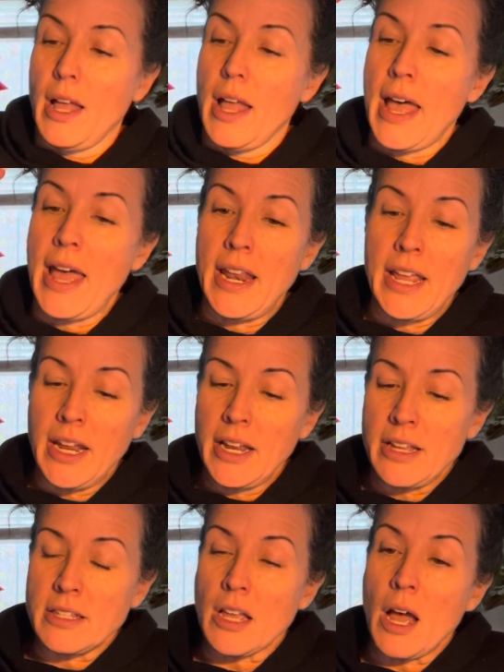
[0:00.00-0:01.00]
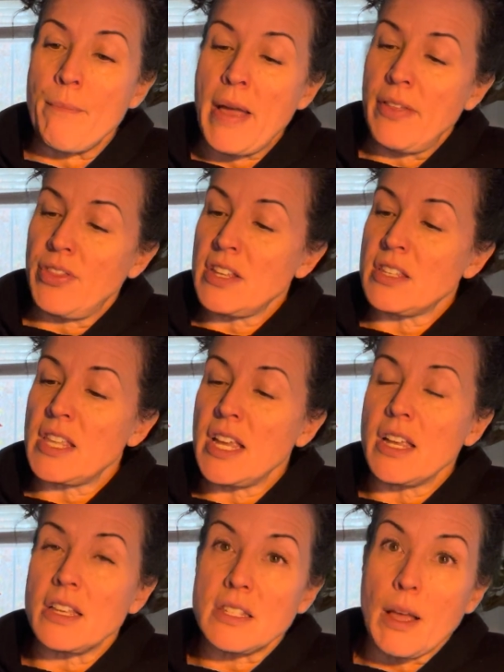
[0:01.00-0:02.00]
And it is amazing. This
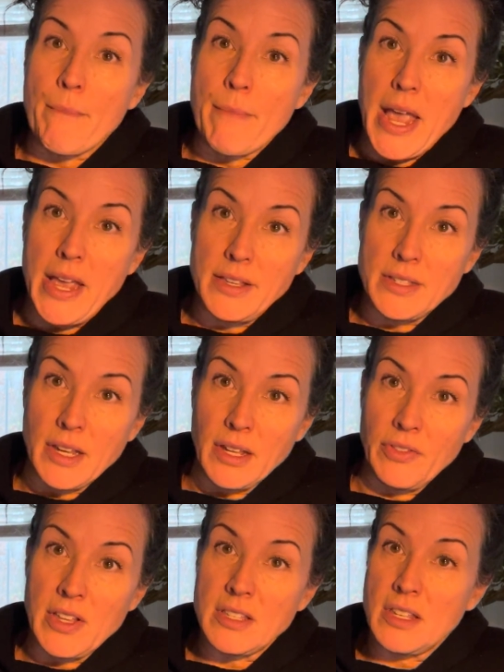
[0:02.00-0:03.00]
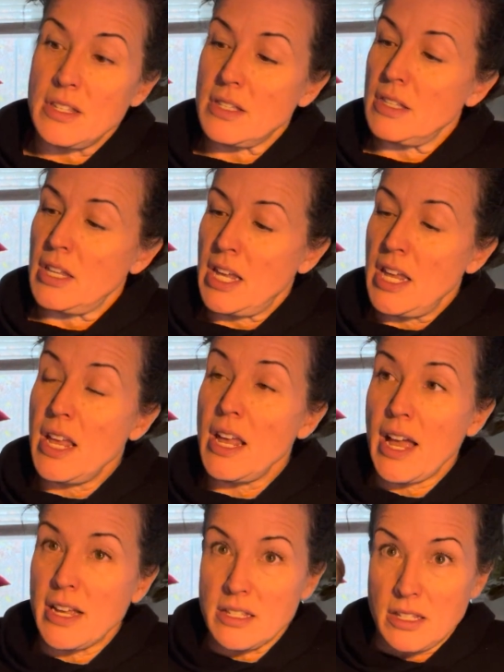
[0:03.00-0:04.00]
thing is amazing.
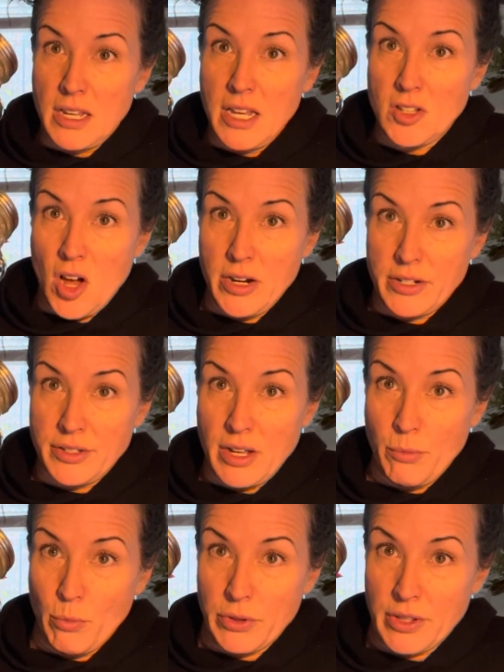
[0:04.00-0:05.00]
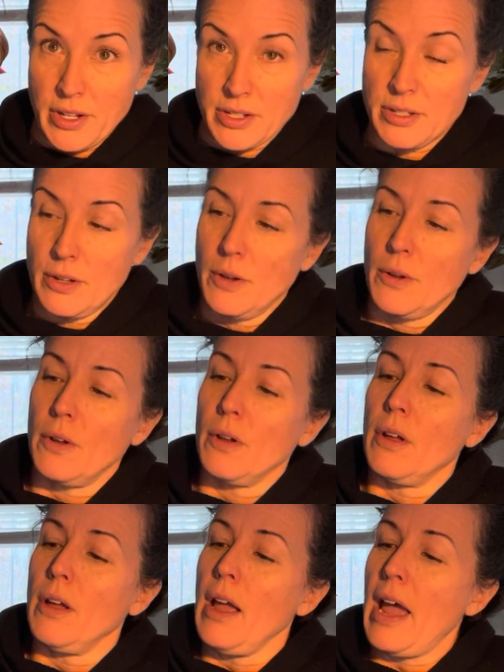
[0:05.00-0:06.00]
He's on to something with this.
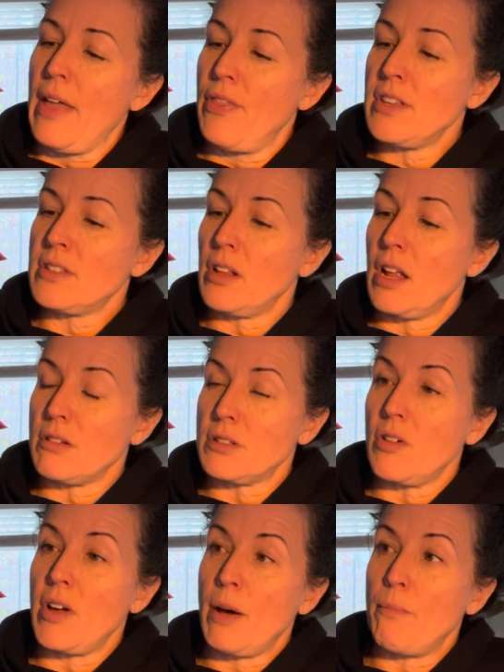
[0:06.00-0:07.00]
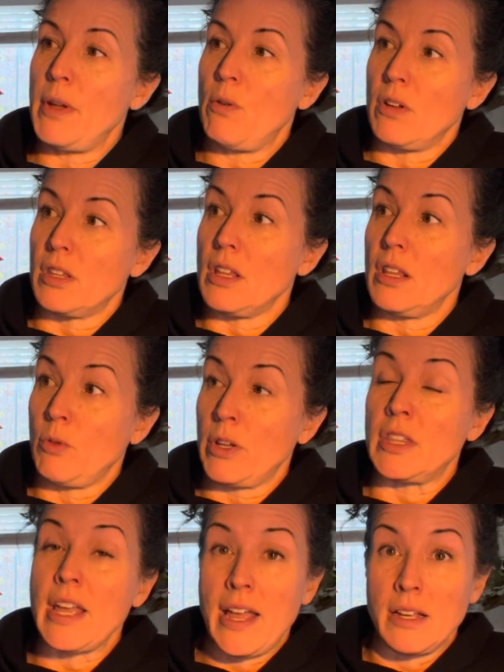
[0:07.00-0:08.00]
And this will also help me with
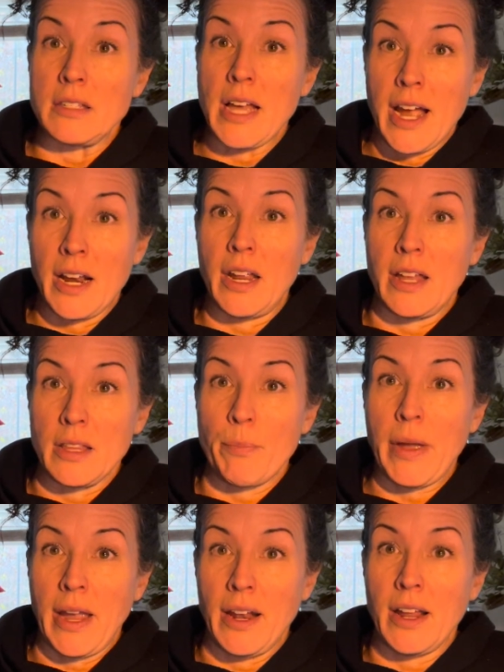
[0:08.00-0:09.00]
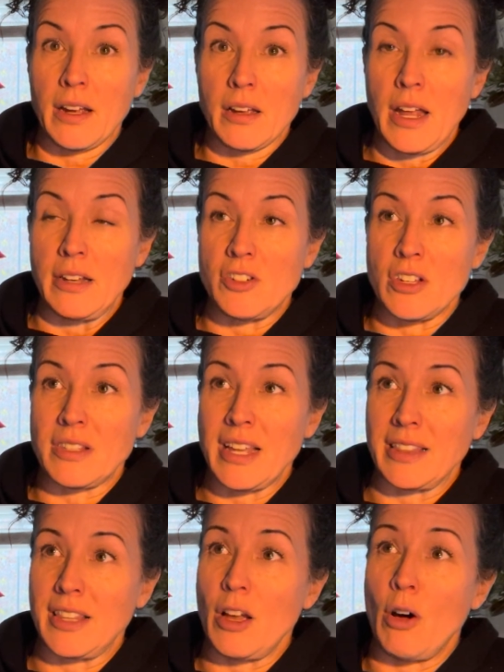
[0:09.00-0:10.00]
the anxiety and the panic and just
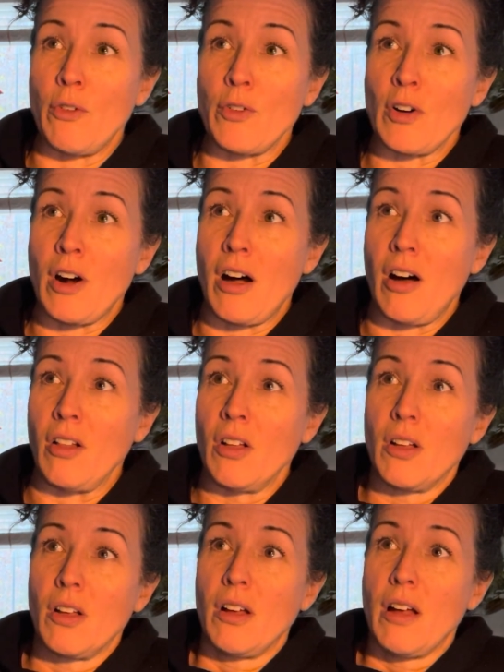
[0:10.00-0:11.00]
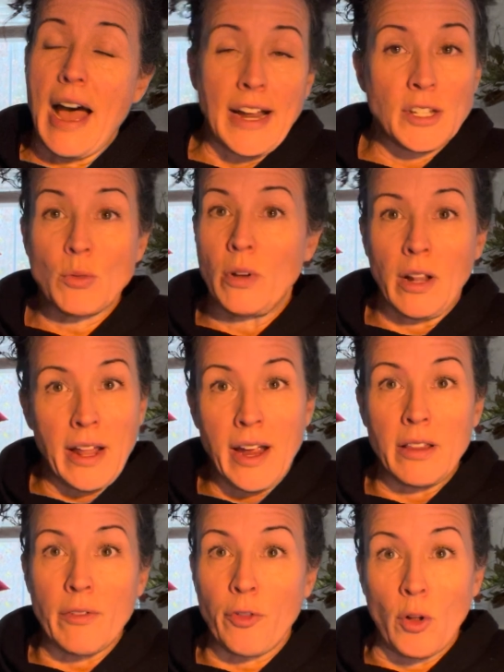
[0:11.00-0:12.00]
like the overall, I just want to lay
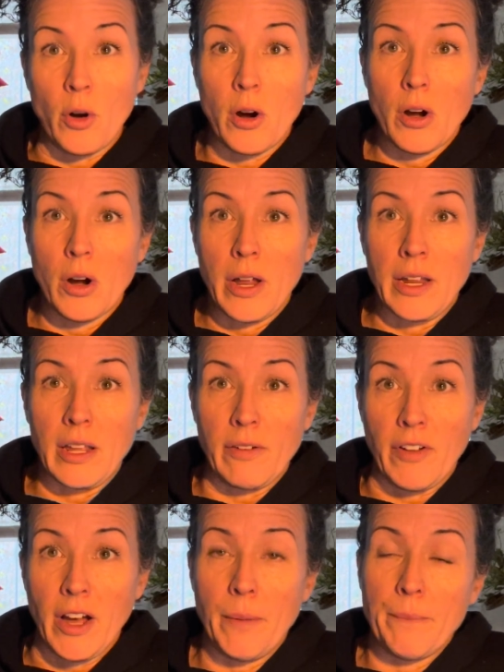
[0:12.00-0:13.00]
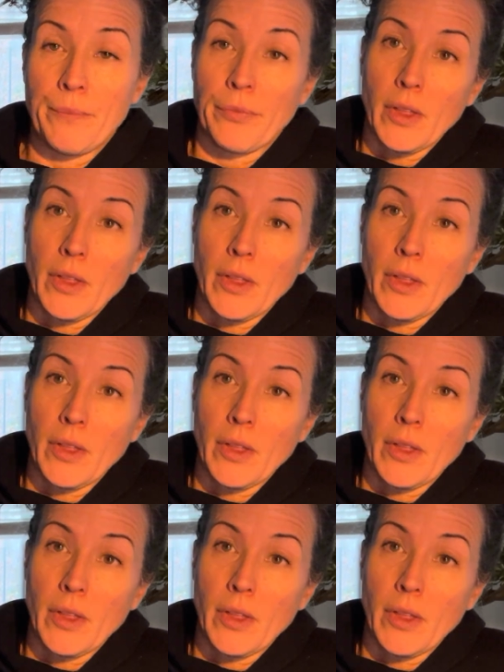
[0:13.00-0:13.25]
on the floor and give up.